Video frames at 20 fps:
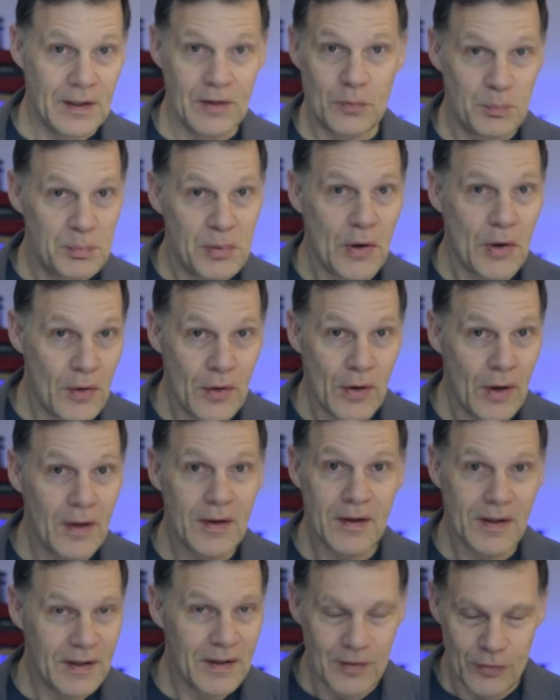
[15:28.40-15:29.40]

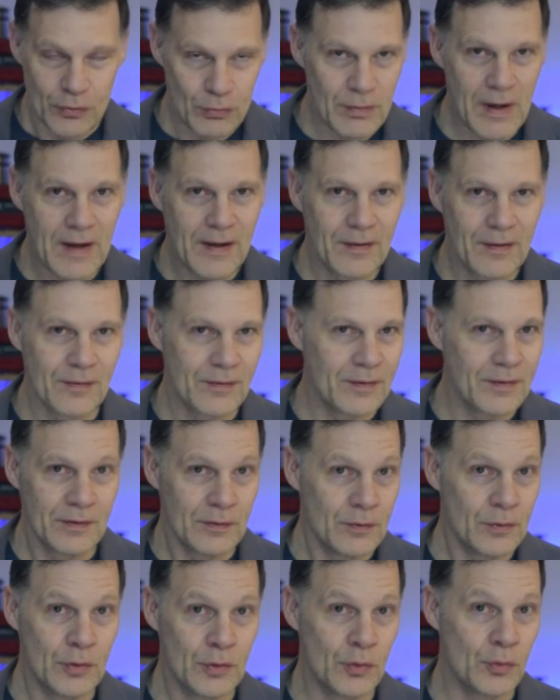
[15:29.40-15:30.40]
periodic and it's regular, and
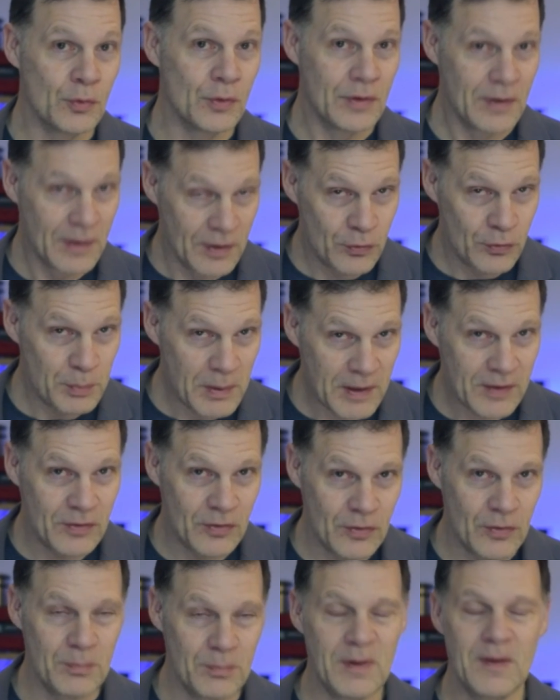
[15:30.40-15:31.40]
you would expect
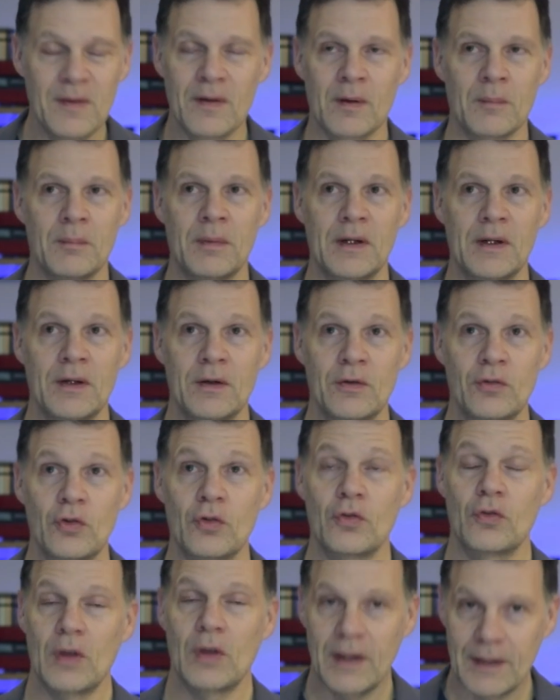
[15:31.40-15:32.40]
it to be there, but it
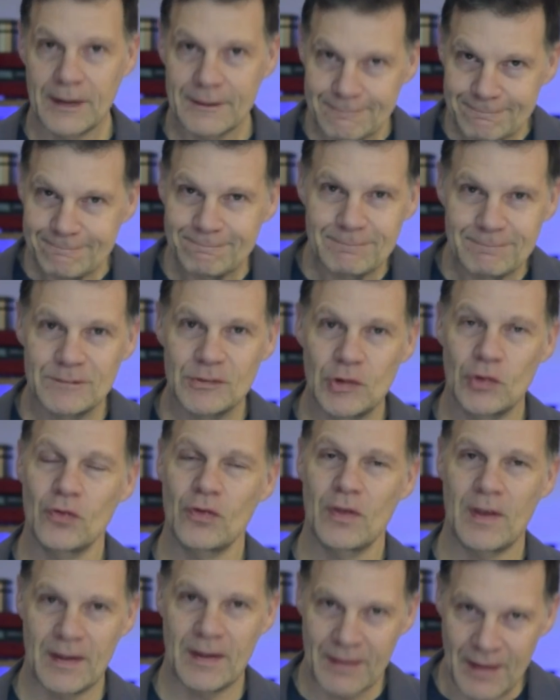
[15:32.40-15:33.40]
just like
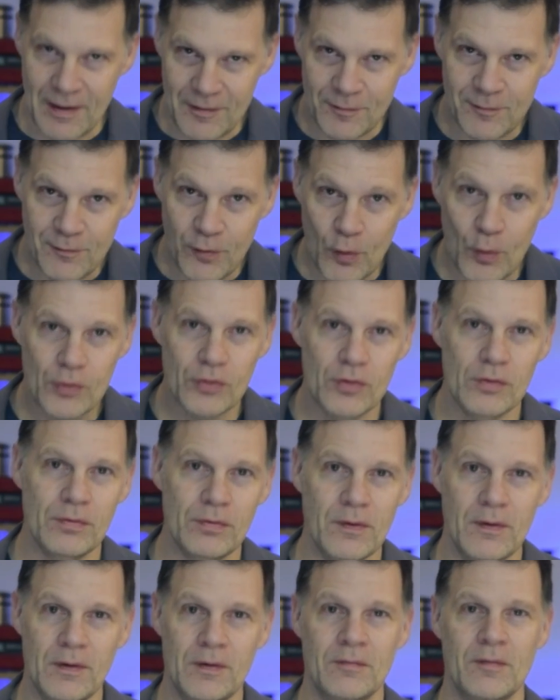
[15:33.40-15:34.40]
that force
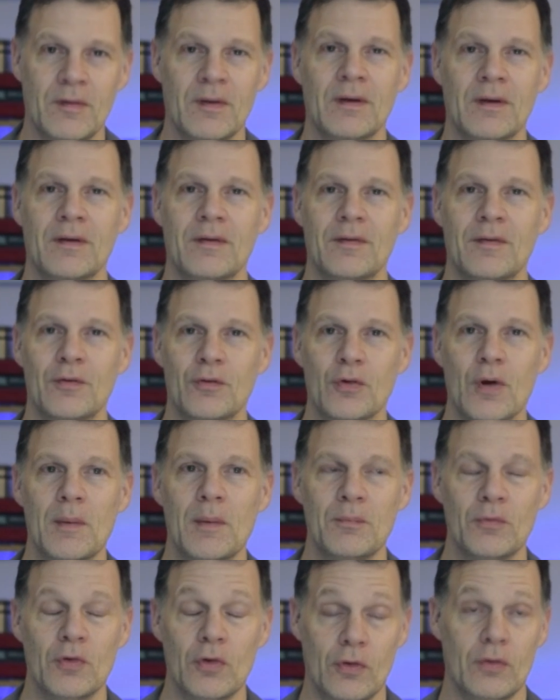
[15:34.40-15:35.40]
of the
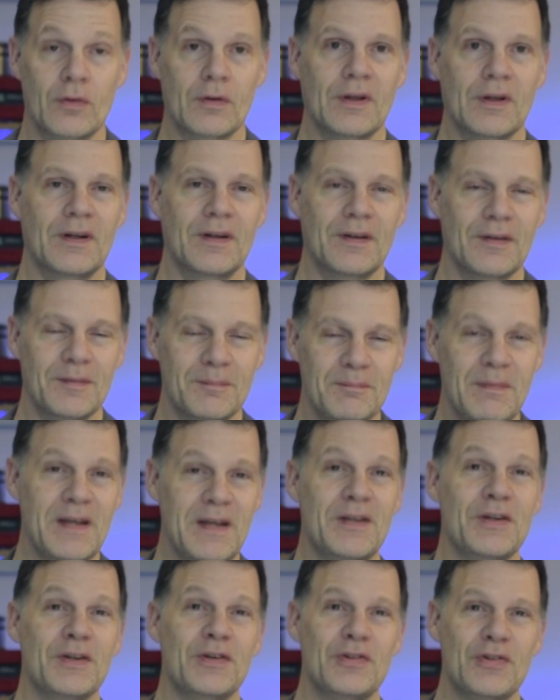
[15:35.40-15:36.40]
drum just kind of
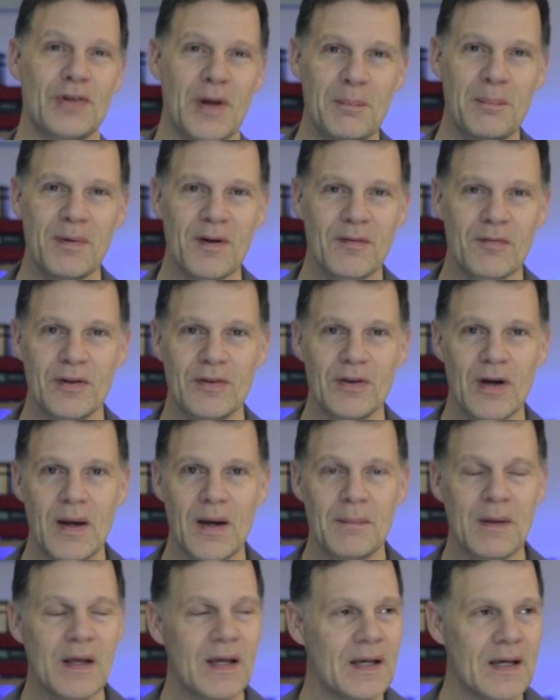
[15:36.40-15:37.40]
made it jump every
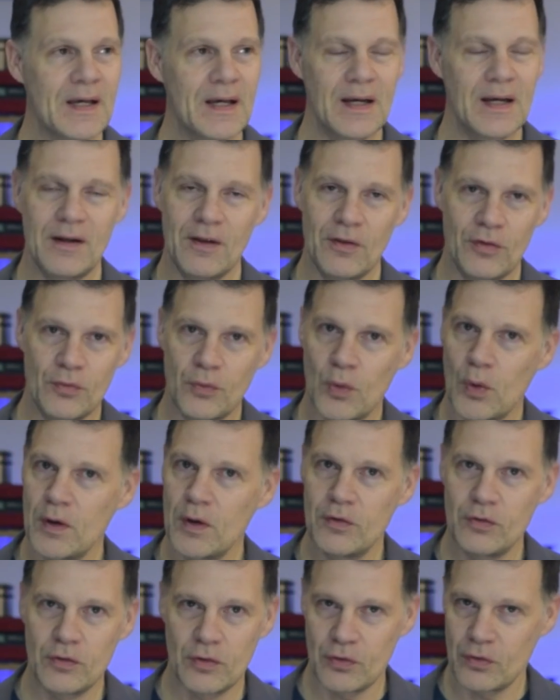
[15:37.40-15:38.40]
time, and his
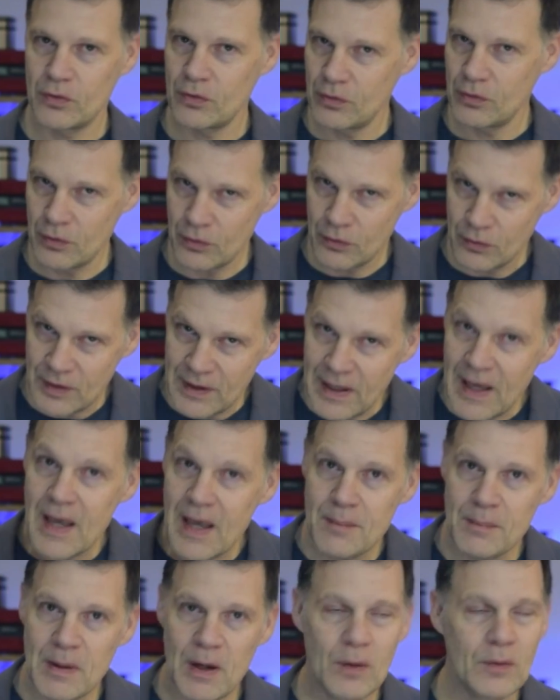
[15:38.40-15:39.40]
voice just
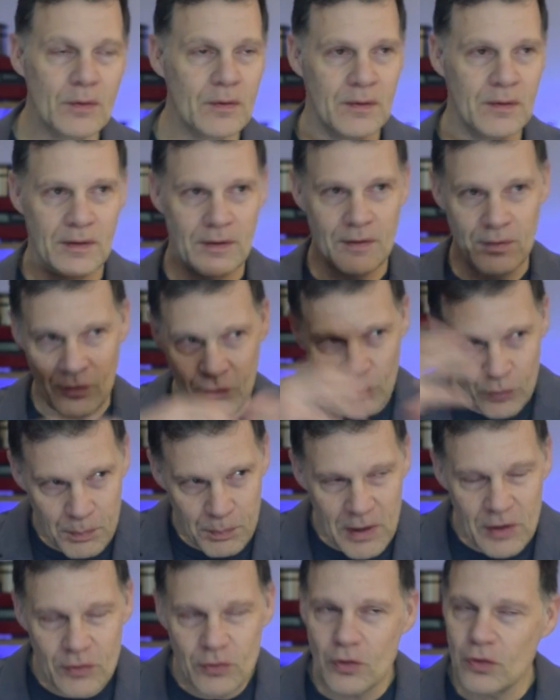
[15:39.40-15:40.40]
came out, and then the
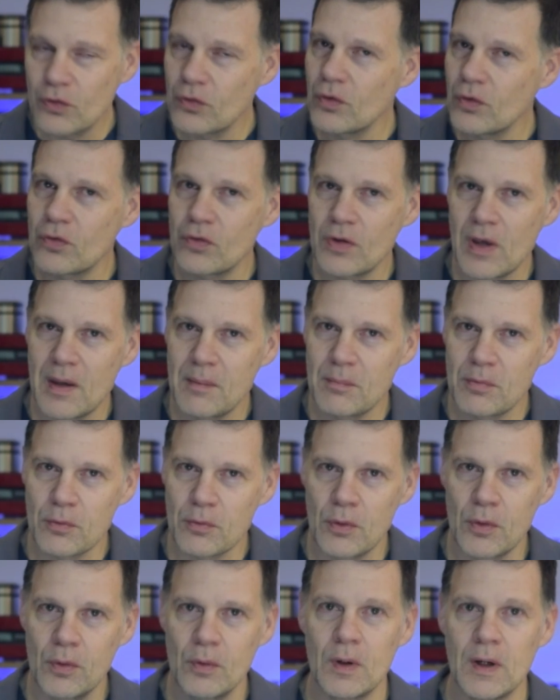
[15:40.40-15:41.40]
spaciousness came
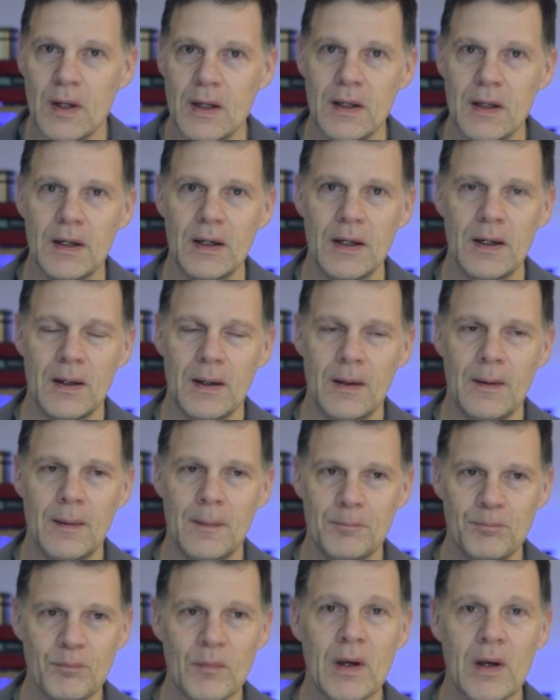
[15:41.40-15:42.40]
through.
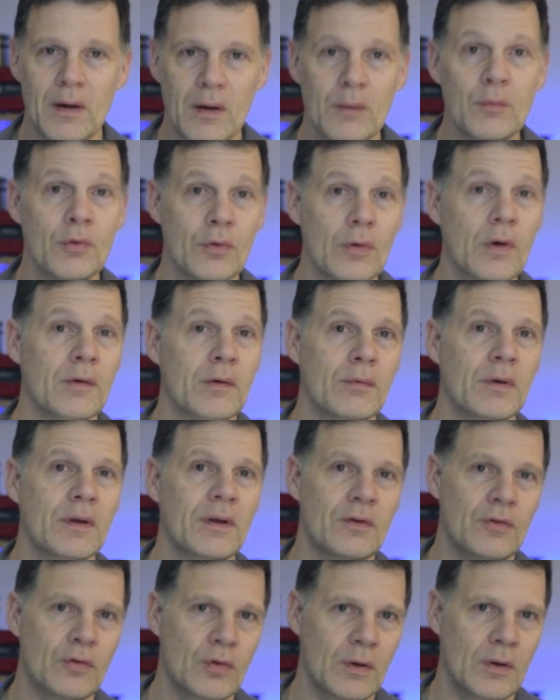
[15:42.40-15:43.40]
I
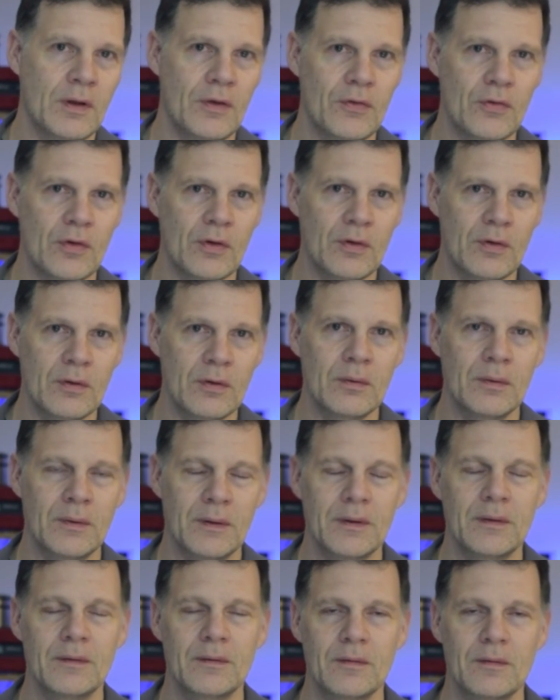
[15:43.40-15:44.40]
really enjoyed listening
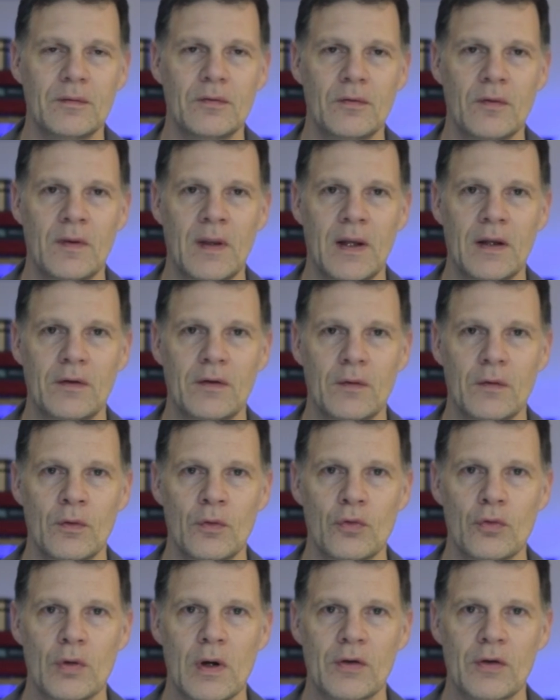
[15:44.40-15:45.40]
to
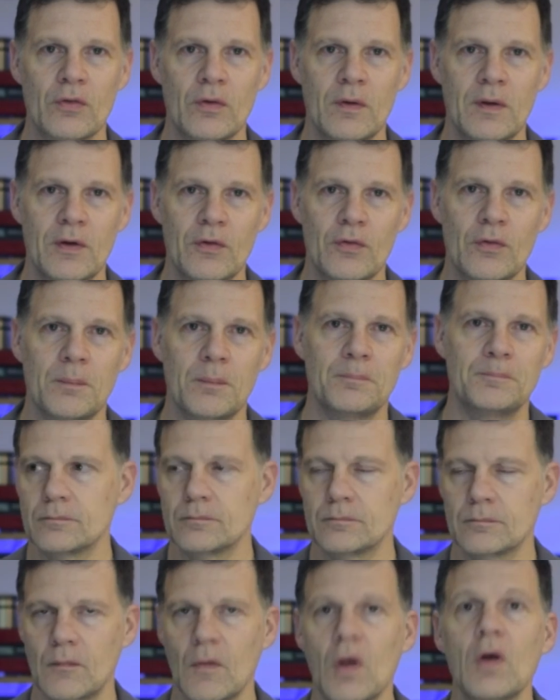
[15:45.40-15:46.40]
those tracks on this.
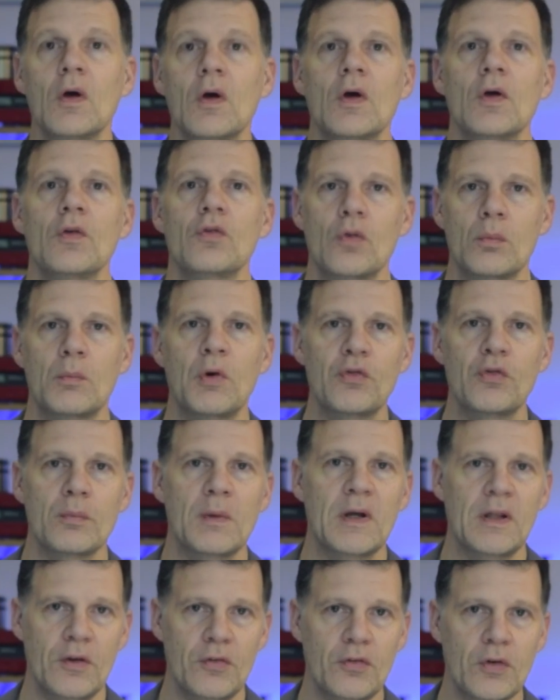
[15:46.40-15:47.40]
So most of
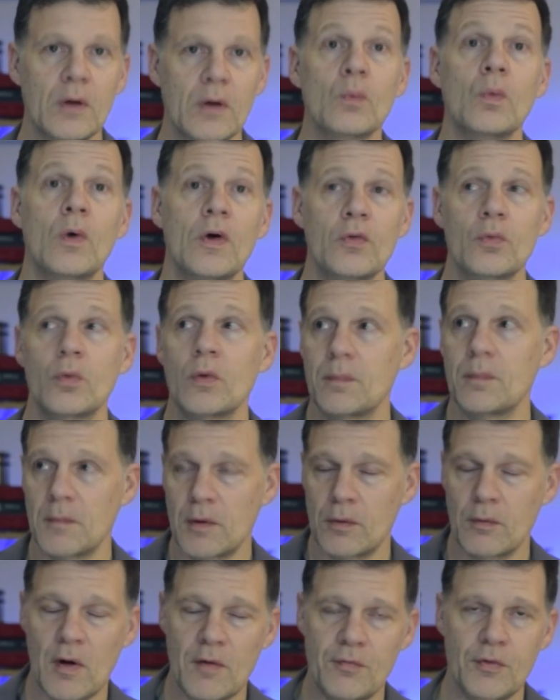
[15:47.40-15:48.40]
my listening was with
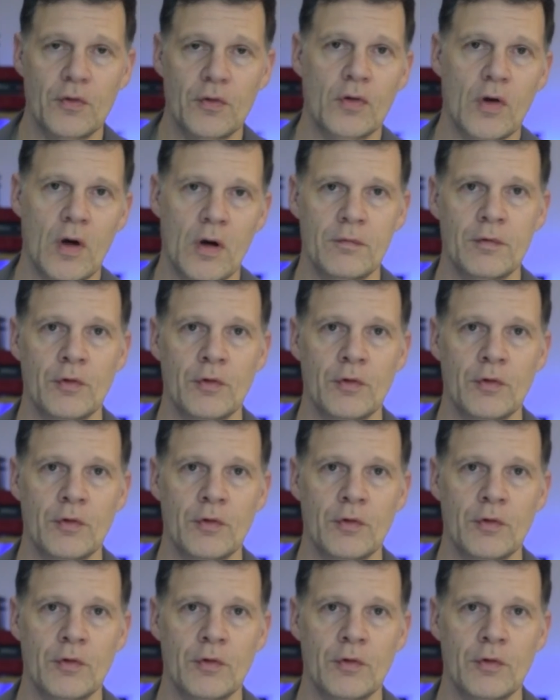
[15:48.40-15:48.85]
my reference Carver